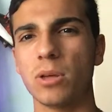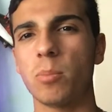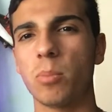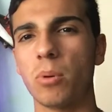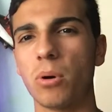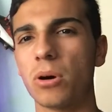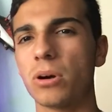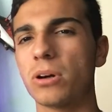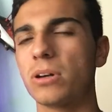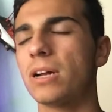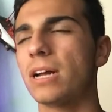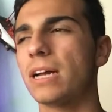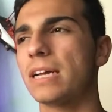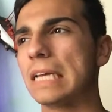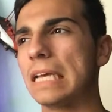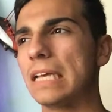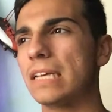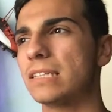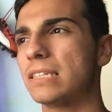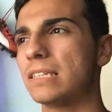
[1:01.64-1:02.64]
apart, I
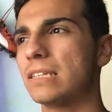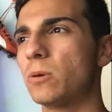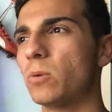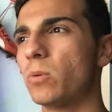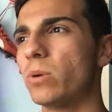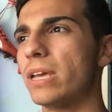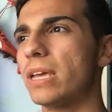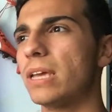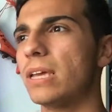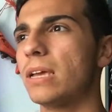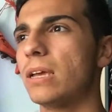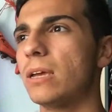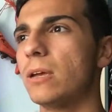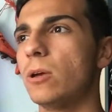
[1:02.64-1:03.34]
guess, in a way.